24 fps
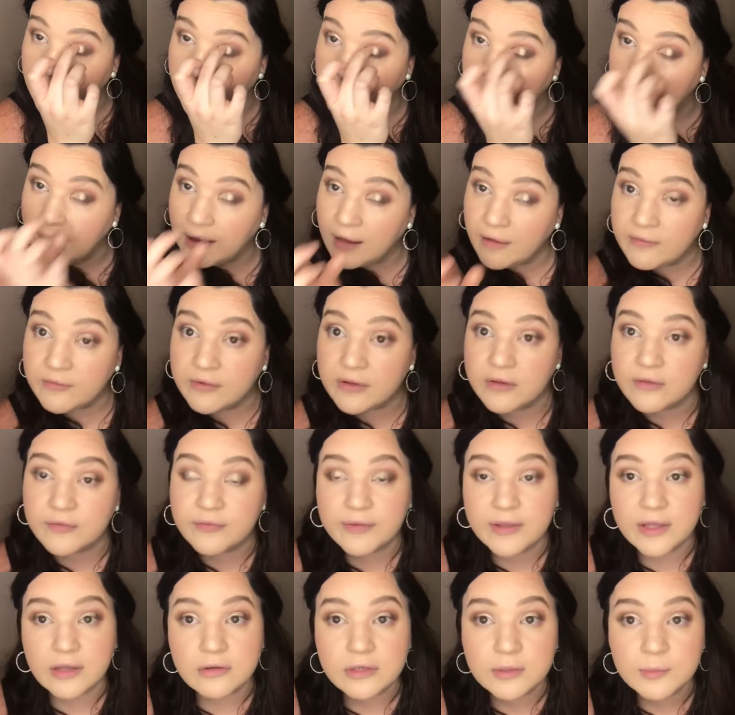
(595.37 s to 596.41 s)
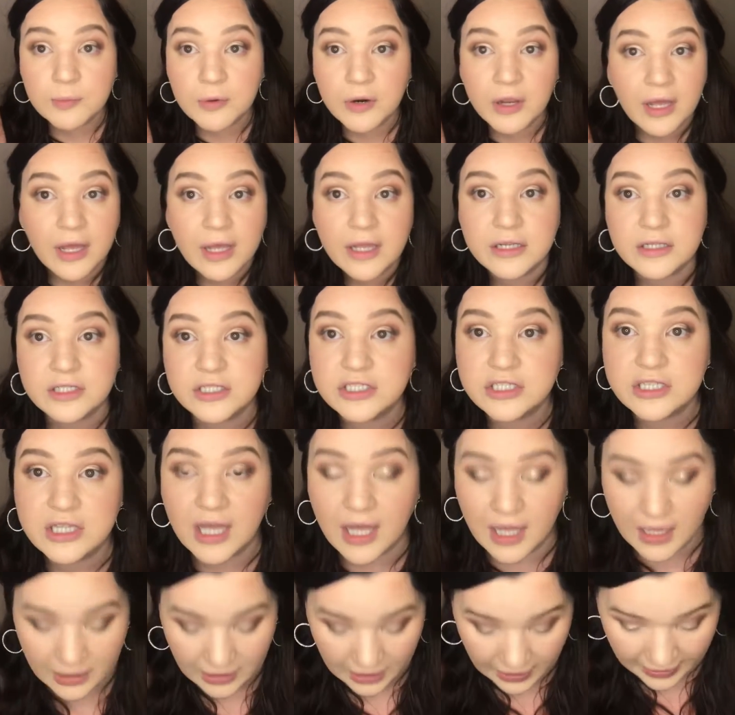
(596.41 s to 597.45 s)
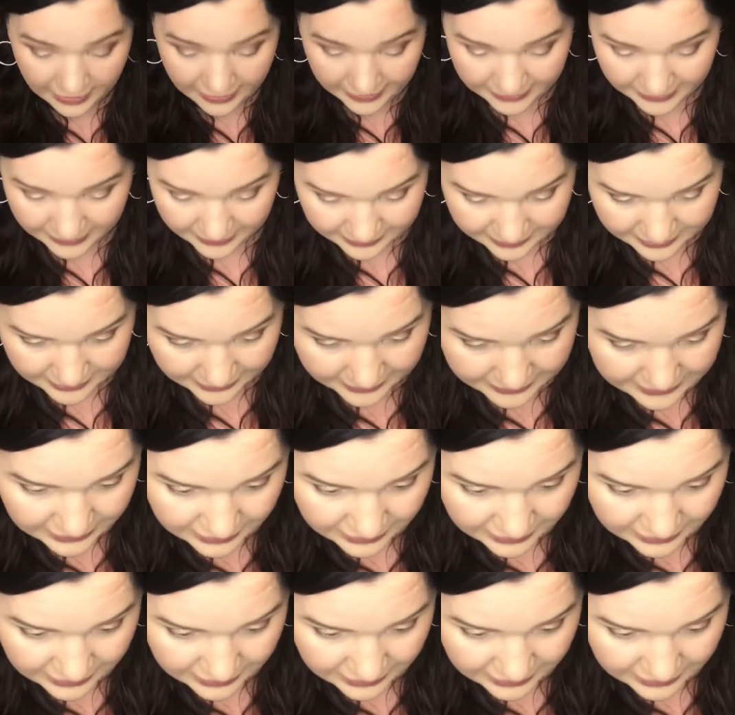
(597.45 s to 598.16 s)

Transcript: I haven't found a brush that I like that